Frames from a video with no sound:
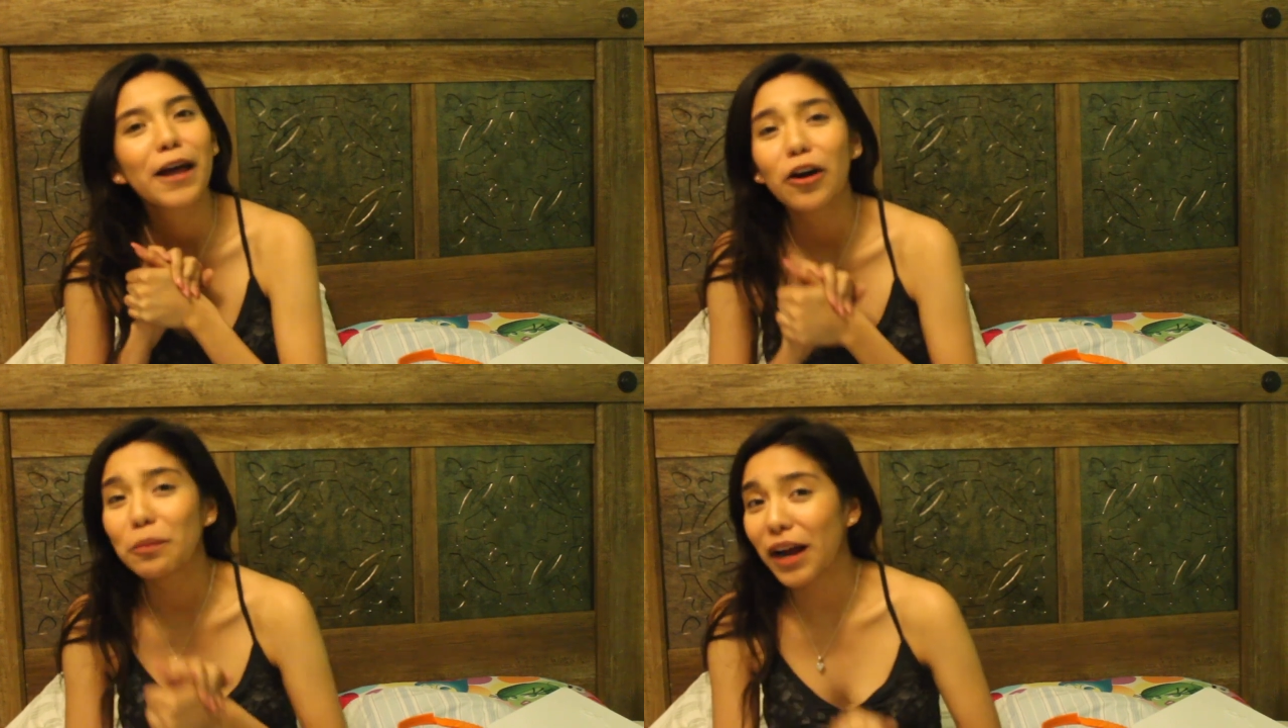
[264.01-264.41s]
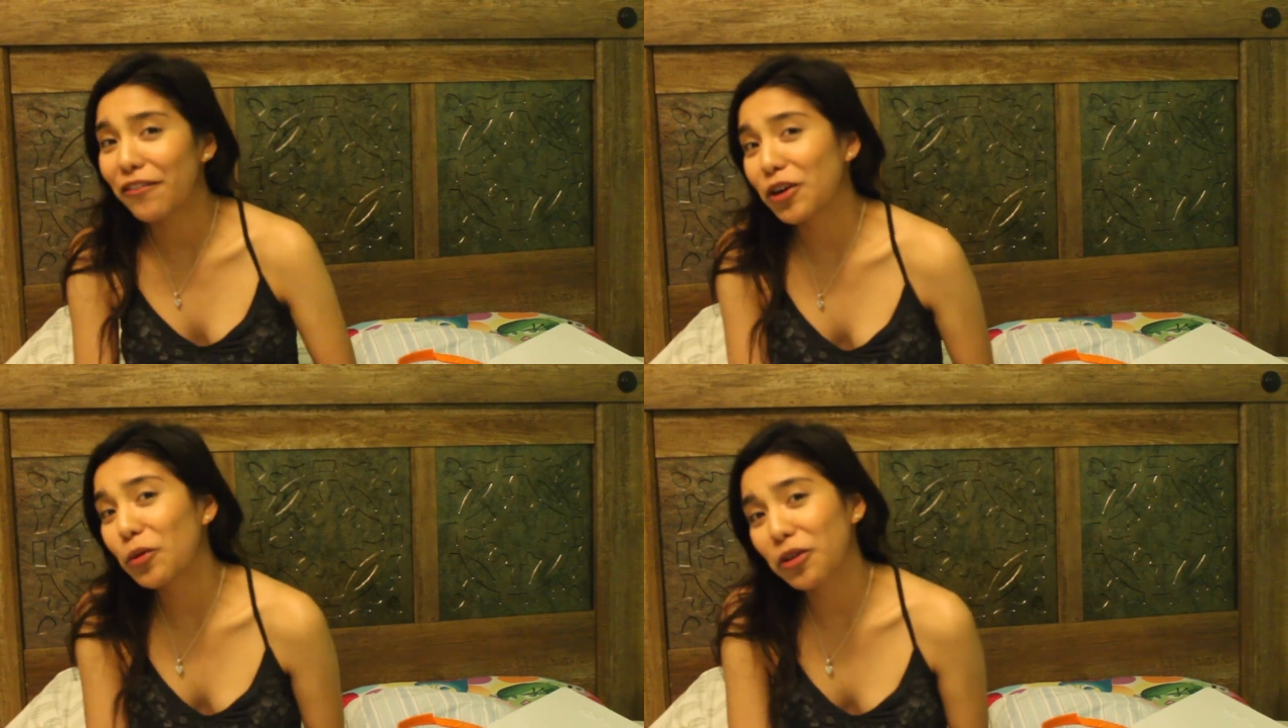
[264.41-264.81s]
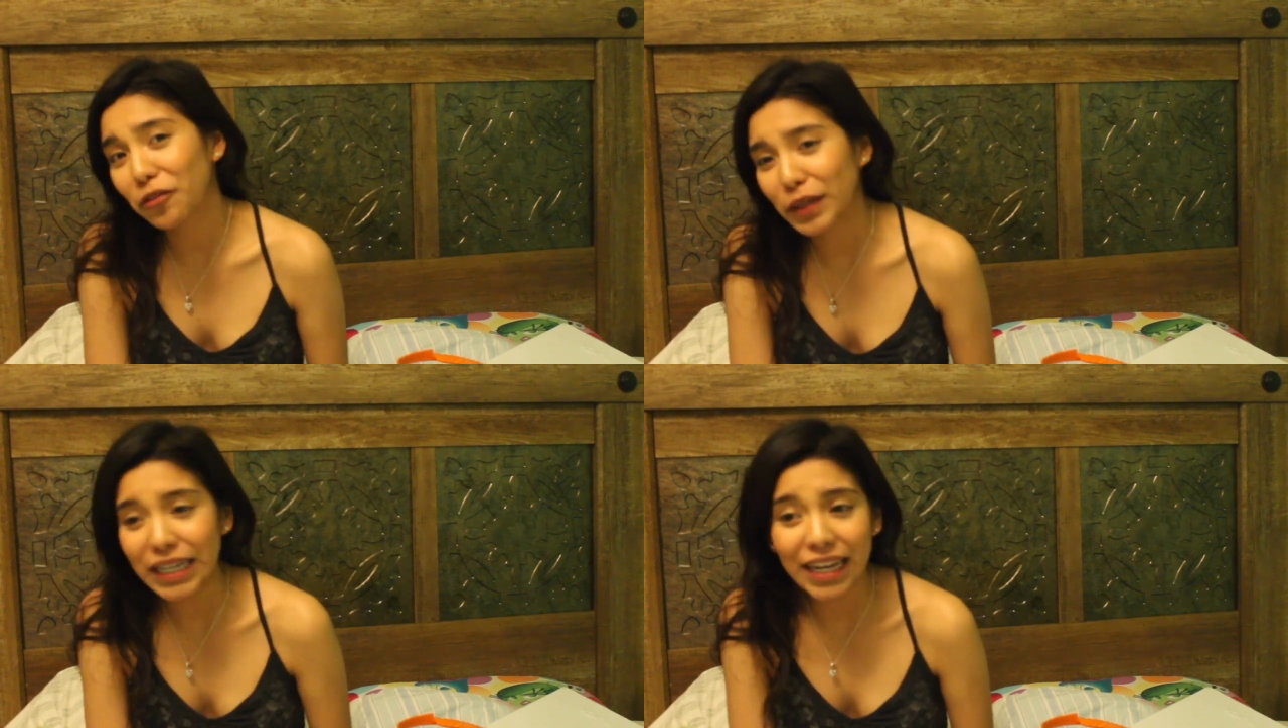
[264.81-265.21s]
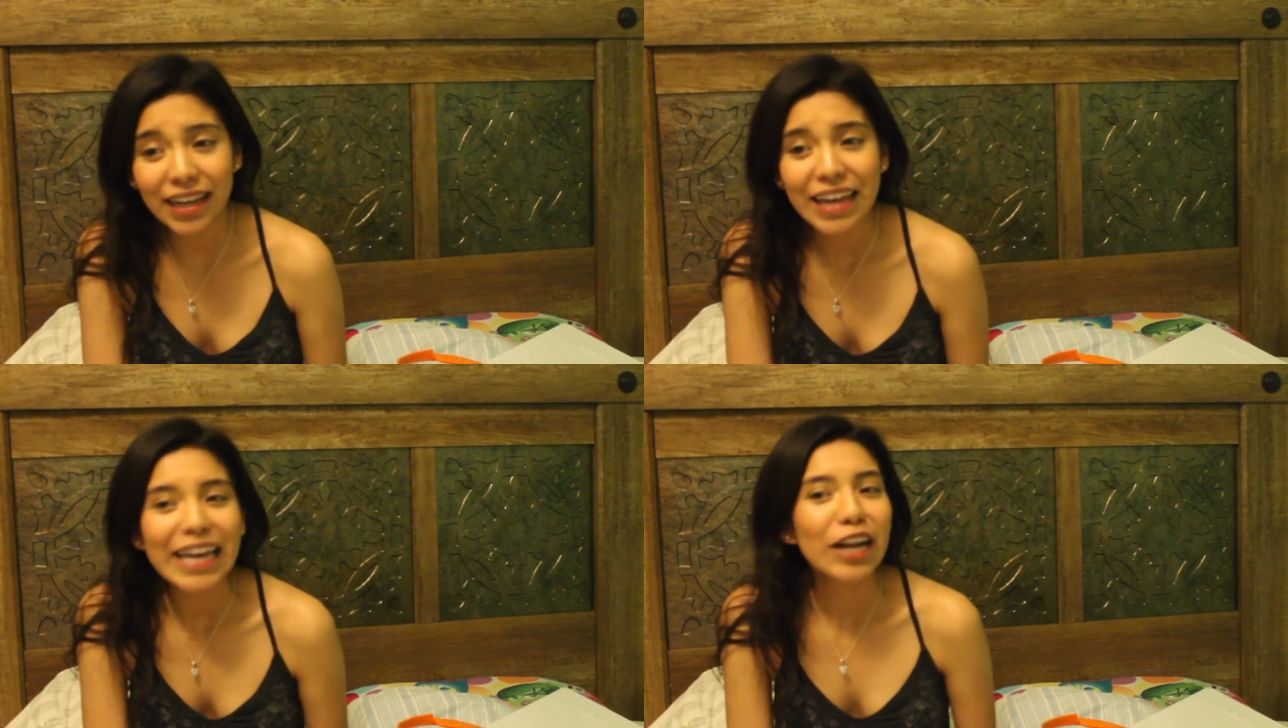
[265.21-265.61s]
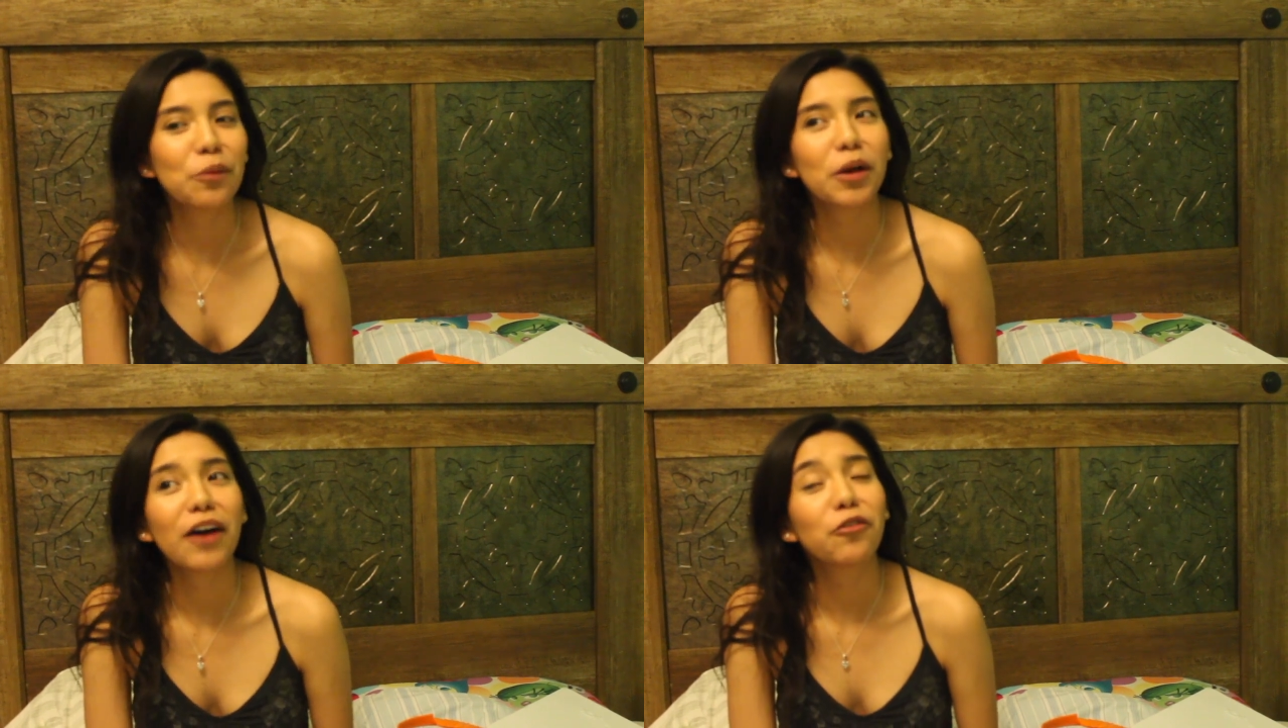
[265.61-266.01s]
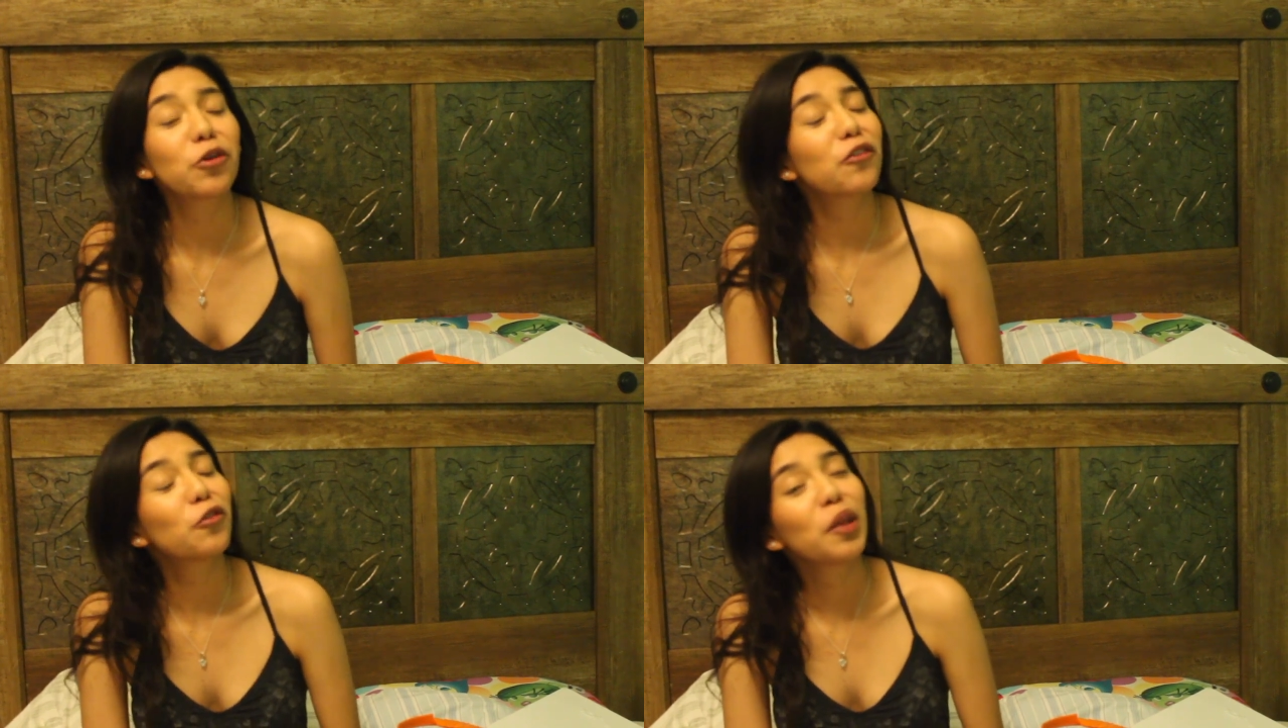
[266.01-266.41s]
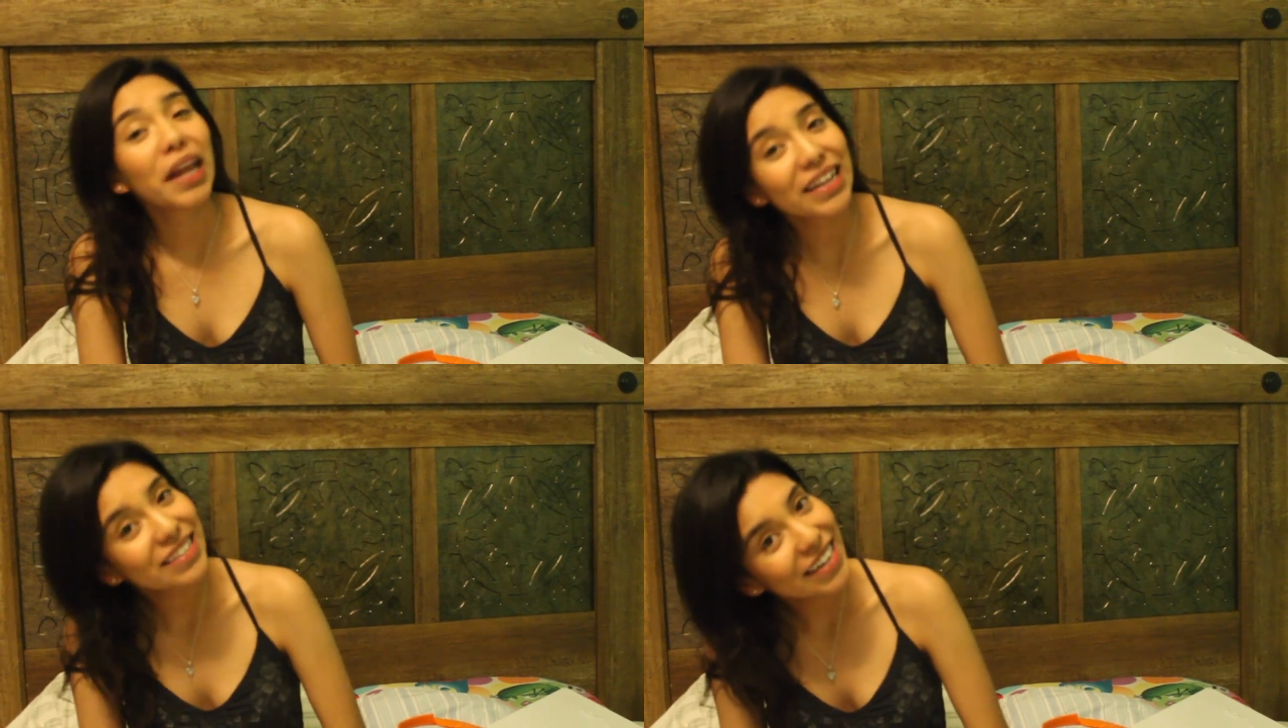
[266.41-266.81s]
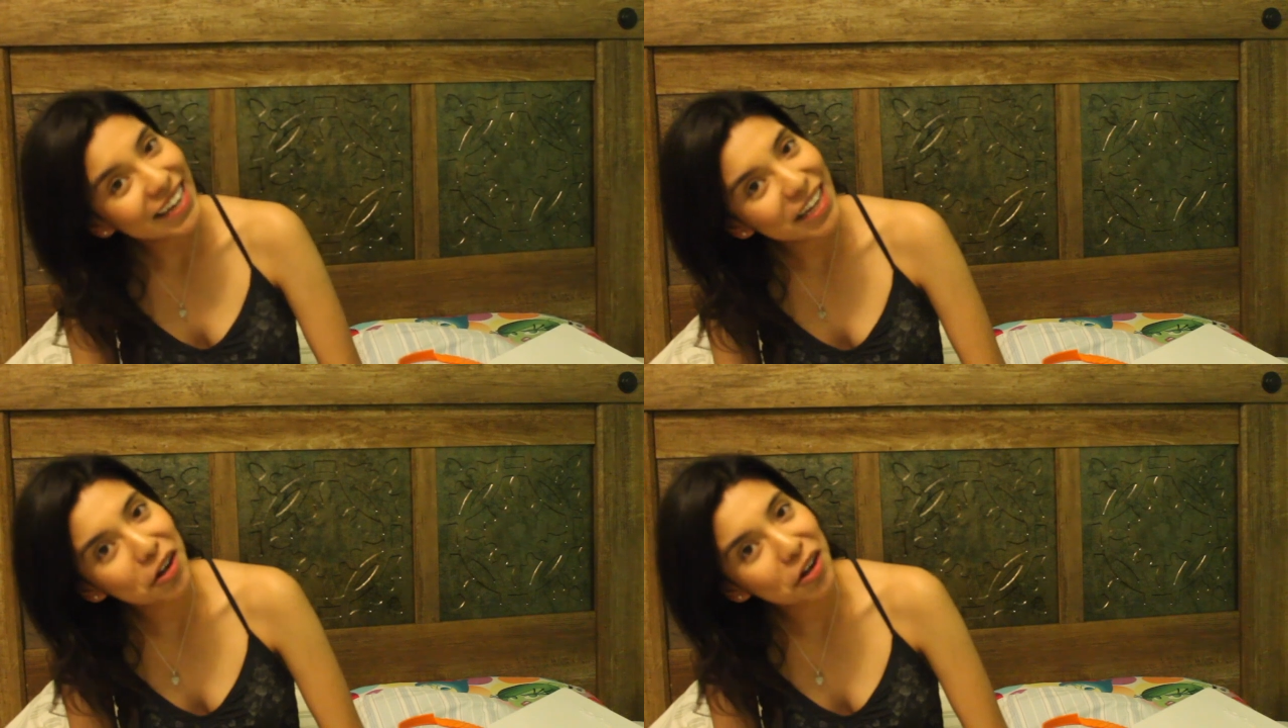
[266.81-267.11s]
I hope you're having a wonderful day. I hope you have a wonderful next day,